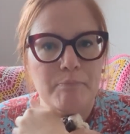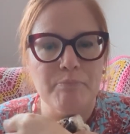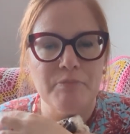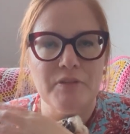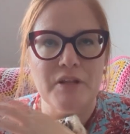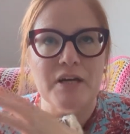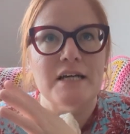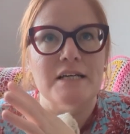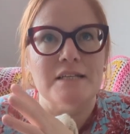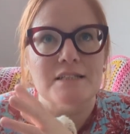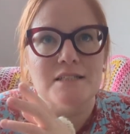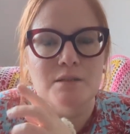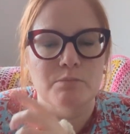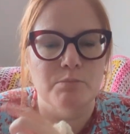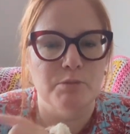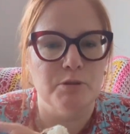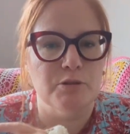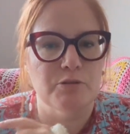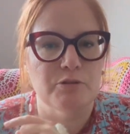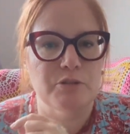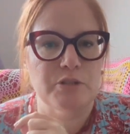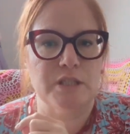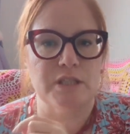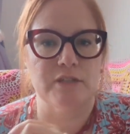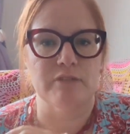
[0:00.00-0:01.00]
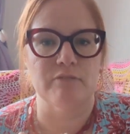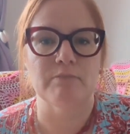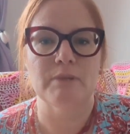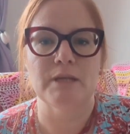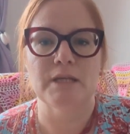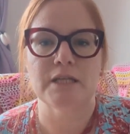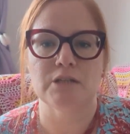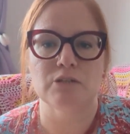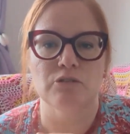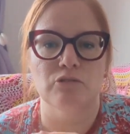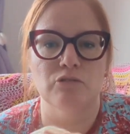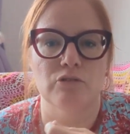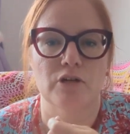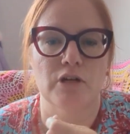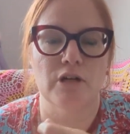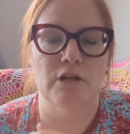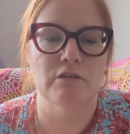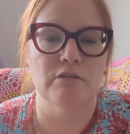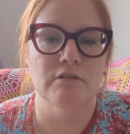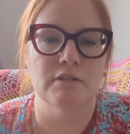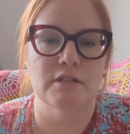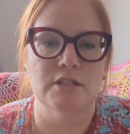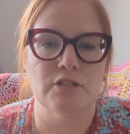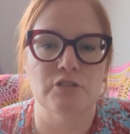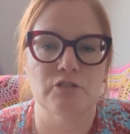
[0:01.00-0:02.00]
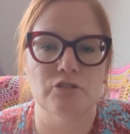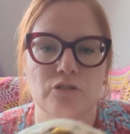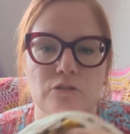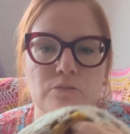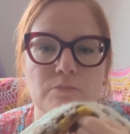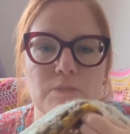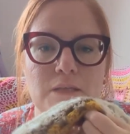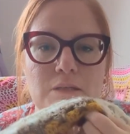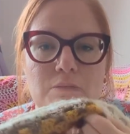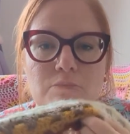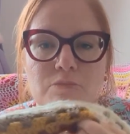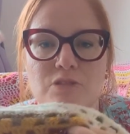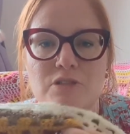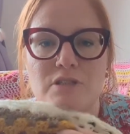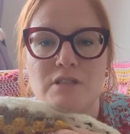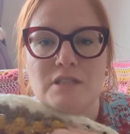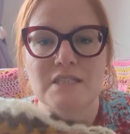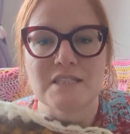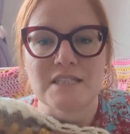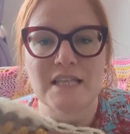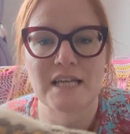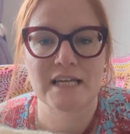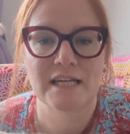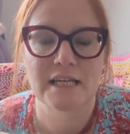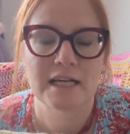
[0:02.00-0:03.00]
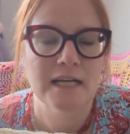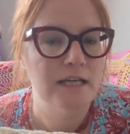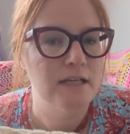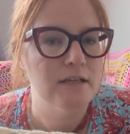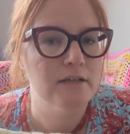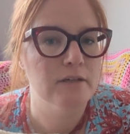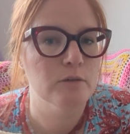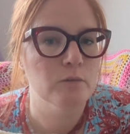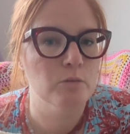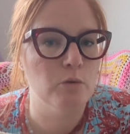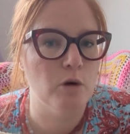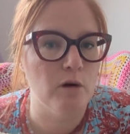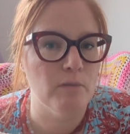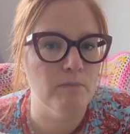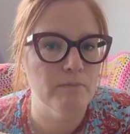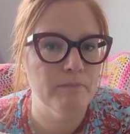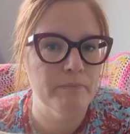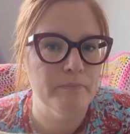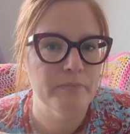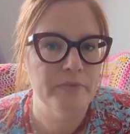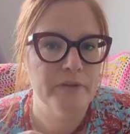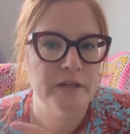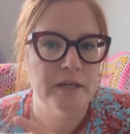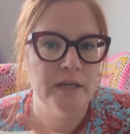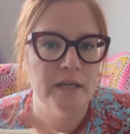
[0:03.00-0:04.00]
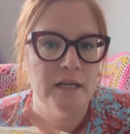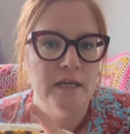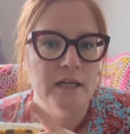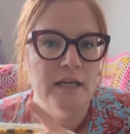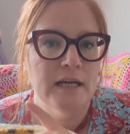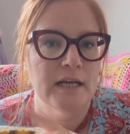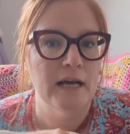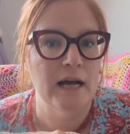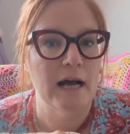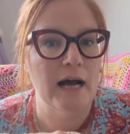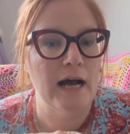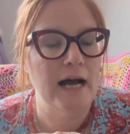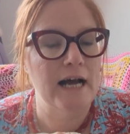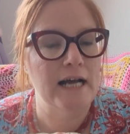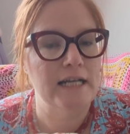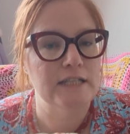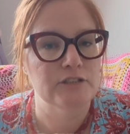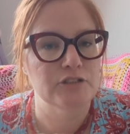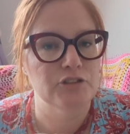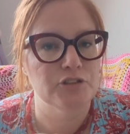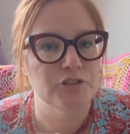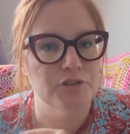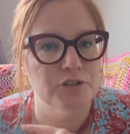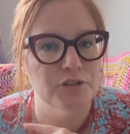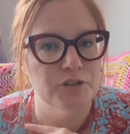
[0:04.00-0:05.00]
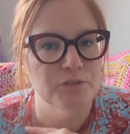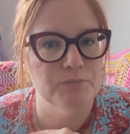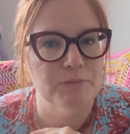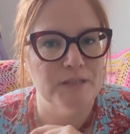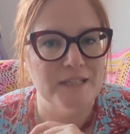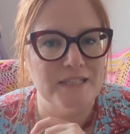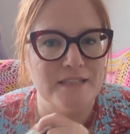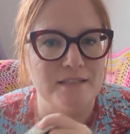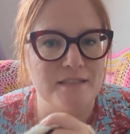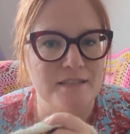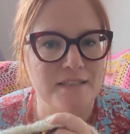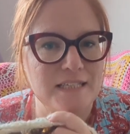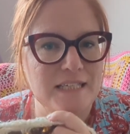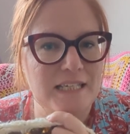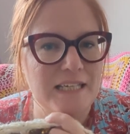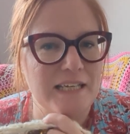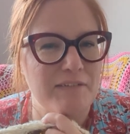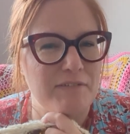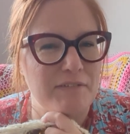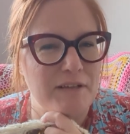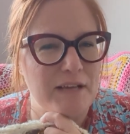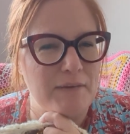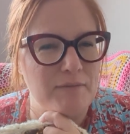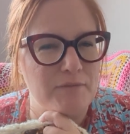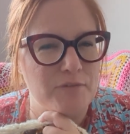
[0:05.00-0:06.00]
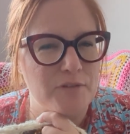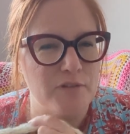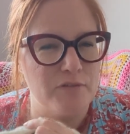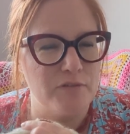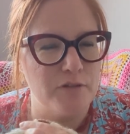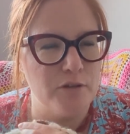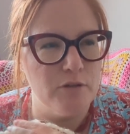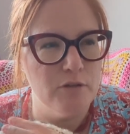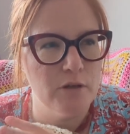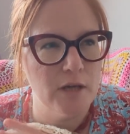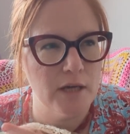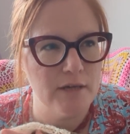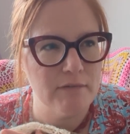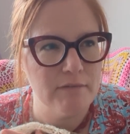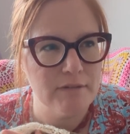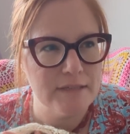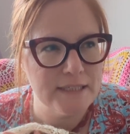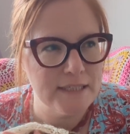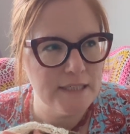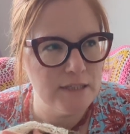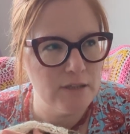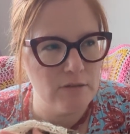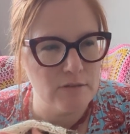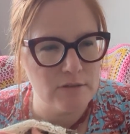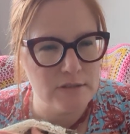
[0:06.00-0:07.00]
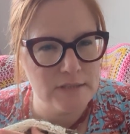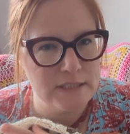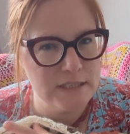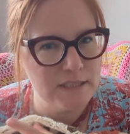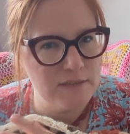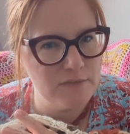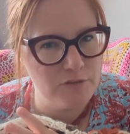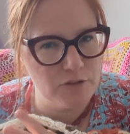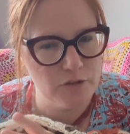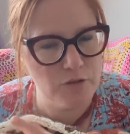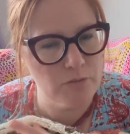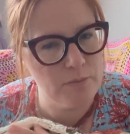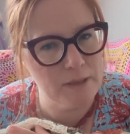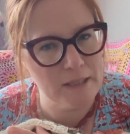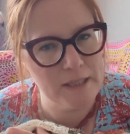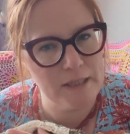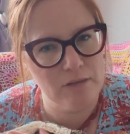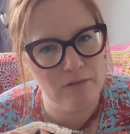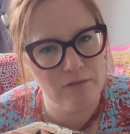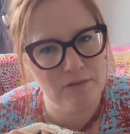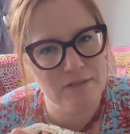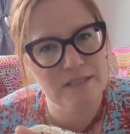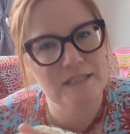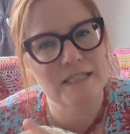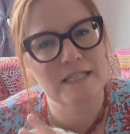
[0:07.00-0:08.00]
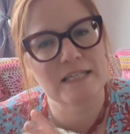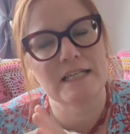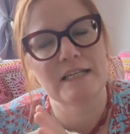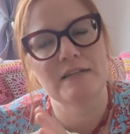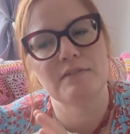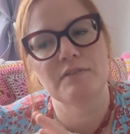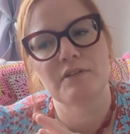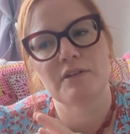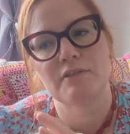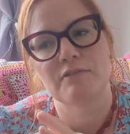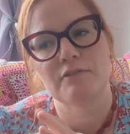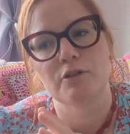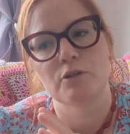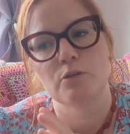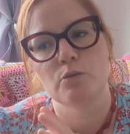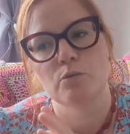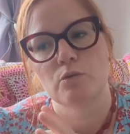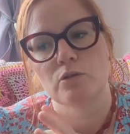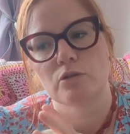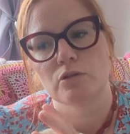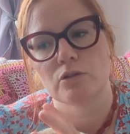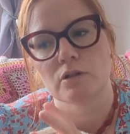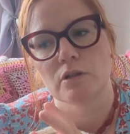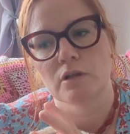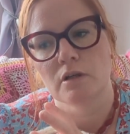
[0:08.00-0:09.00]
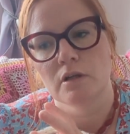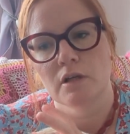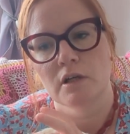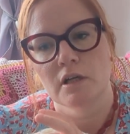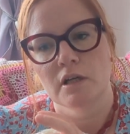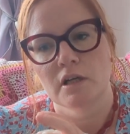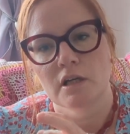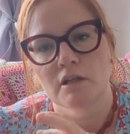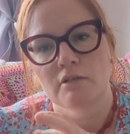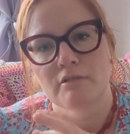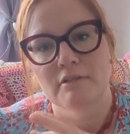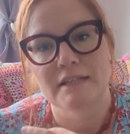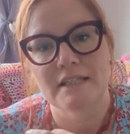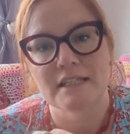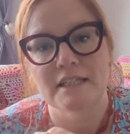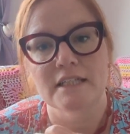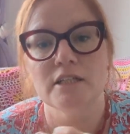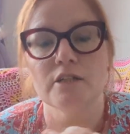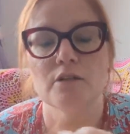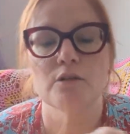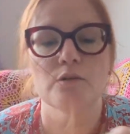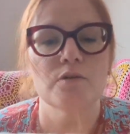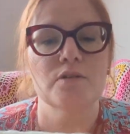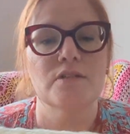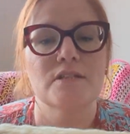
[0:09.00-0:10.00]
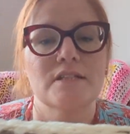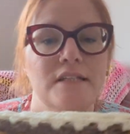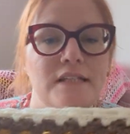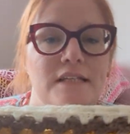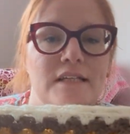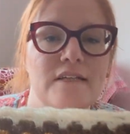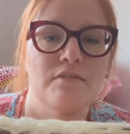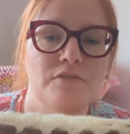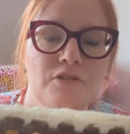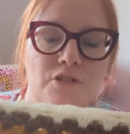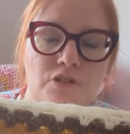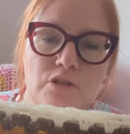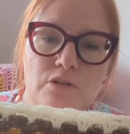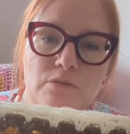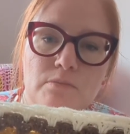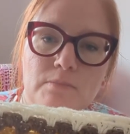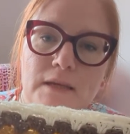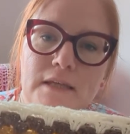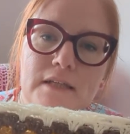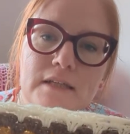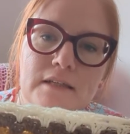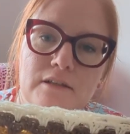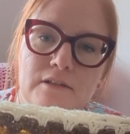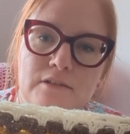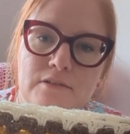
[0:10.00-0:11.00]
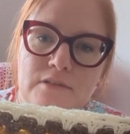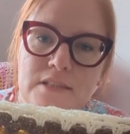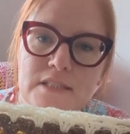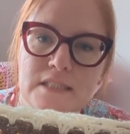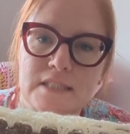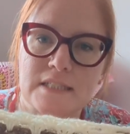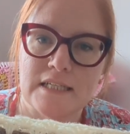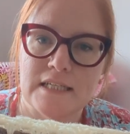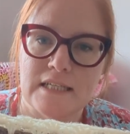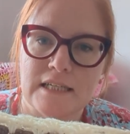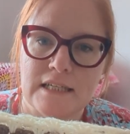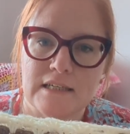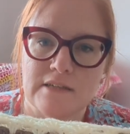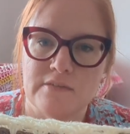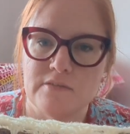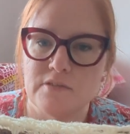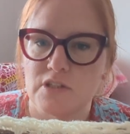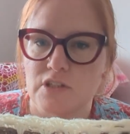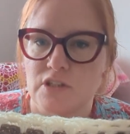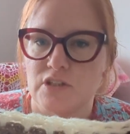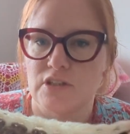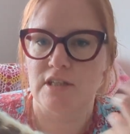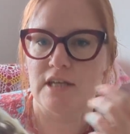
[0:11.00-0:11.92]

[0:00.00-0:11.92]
That's the beauty of making your own things. You can make them to the exact colour you want, and you can make the sleeve length. So if you like really long sleeves, you can make long sleeves. If you want really loose sleeves, you can make loose sleeves.